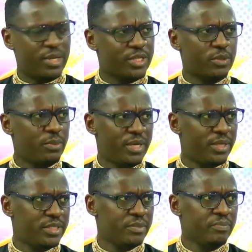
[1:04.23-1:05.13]
PS
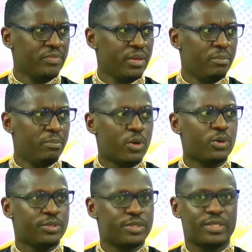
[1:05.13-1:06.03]
nominees,
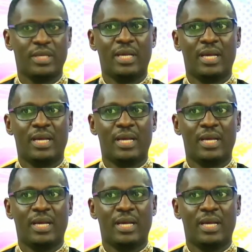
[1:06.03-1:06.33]
because,